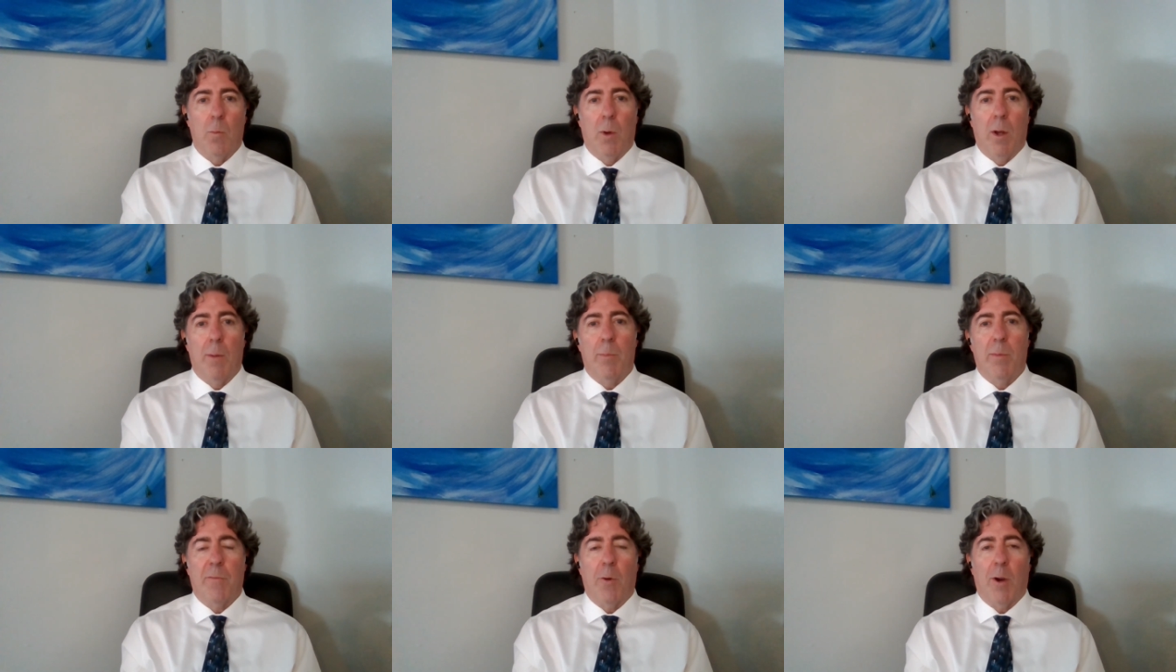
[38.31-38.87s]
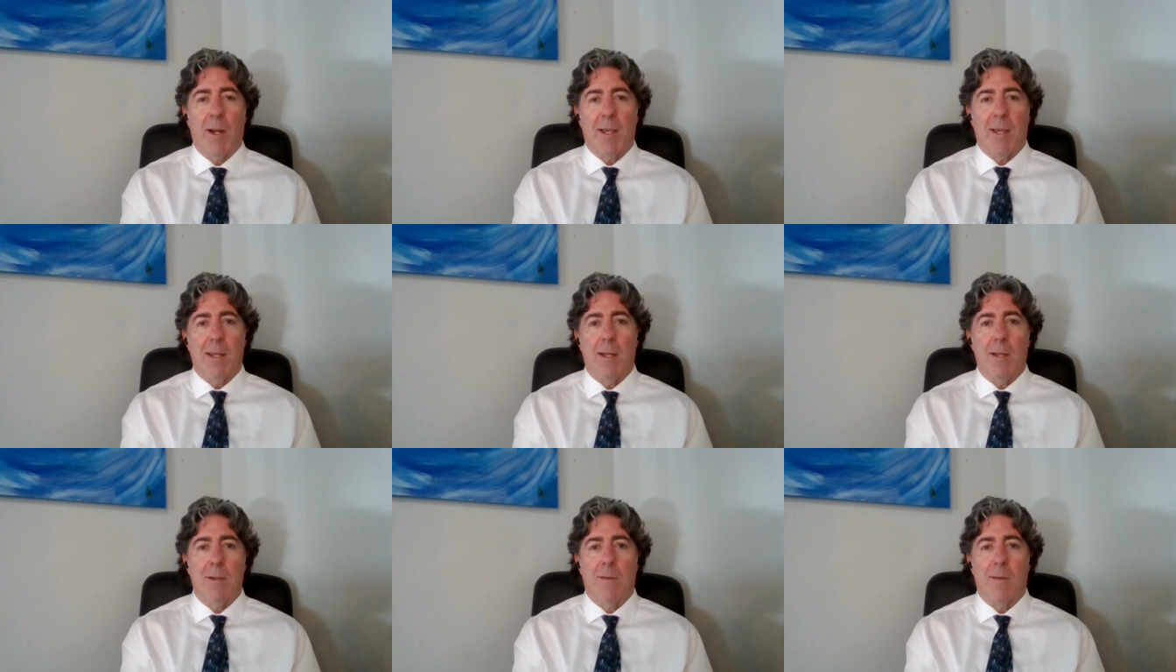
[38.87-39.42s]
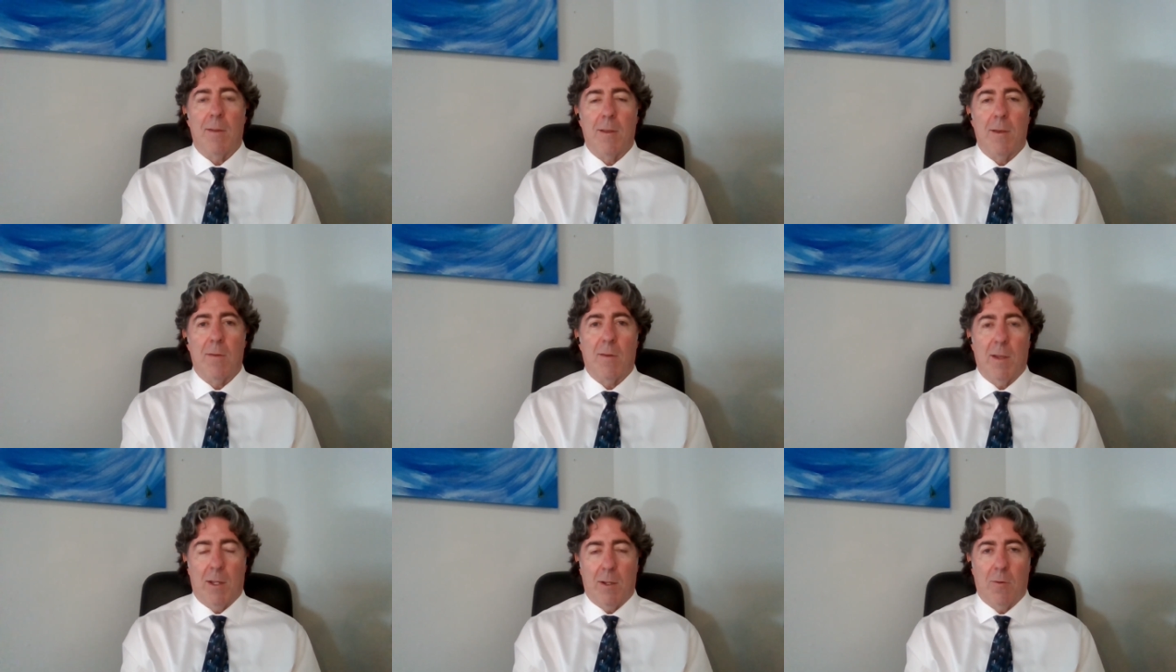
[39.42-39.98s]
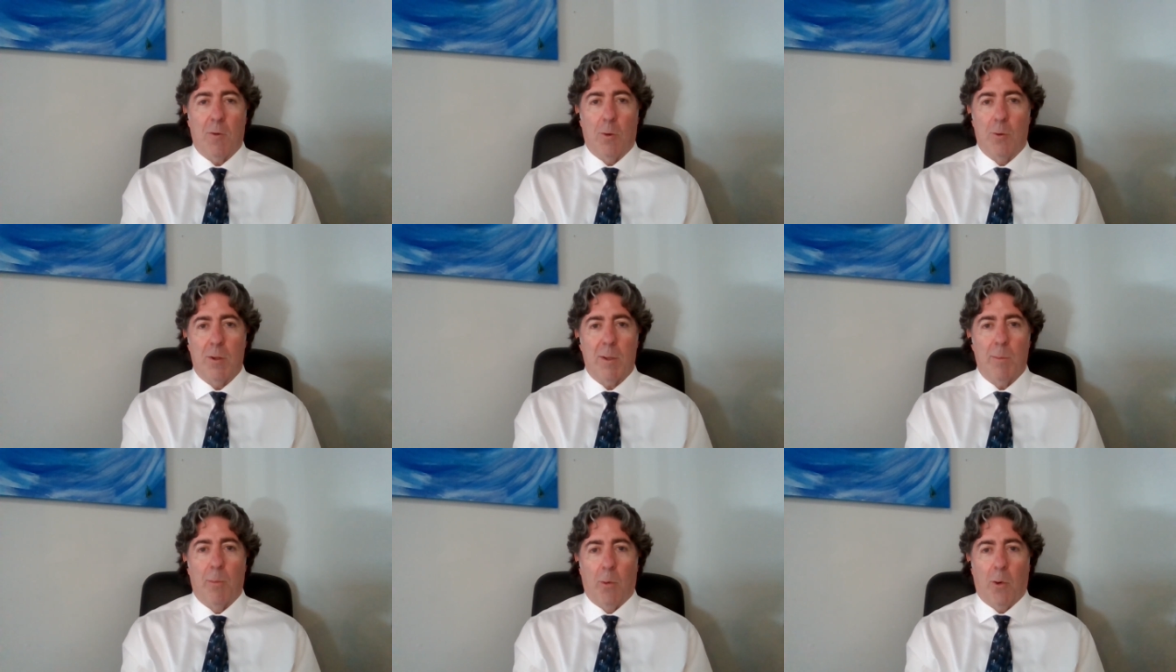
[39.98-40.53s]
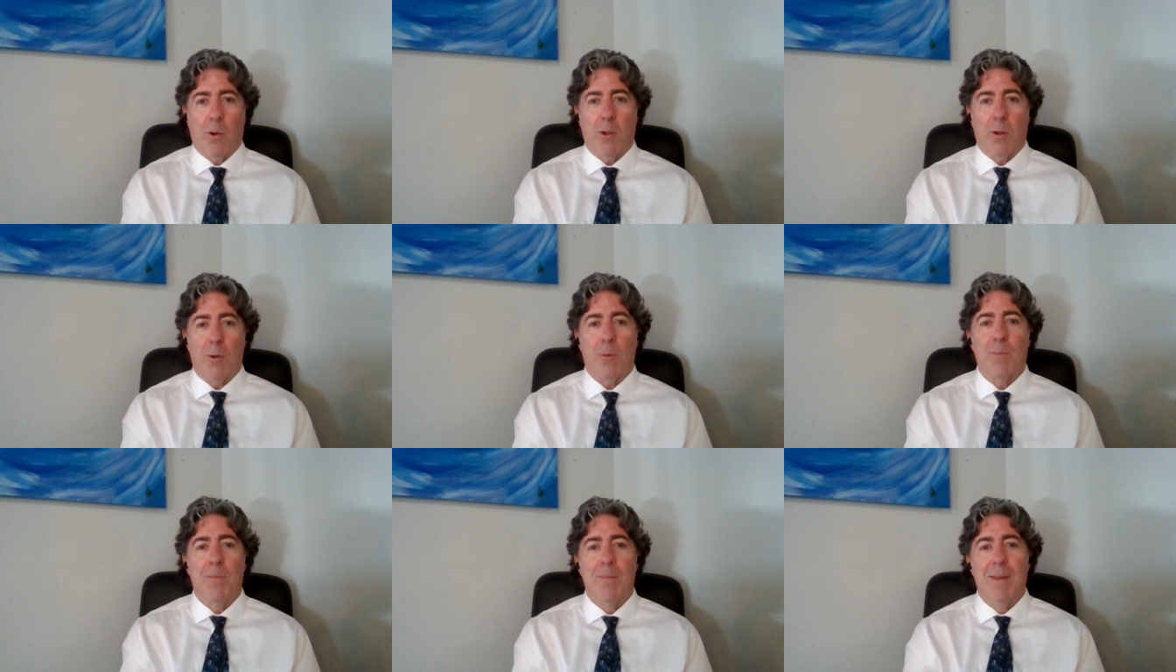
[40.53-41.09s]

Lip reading: Well, before I get into this and totally bore you,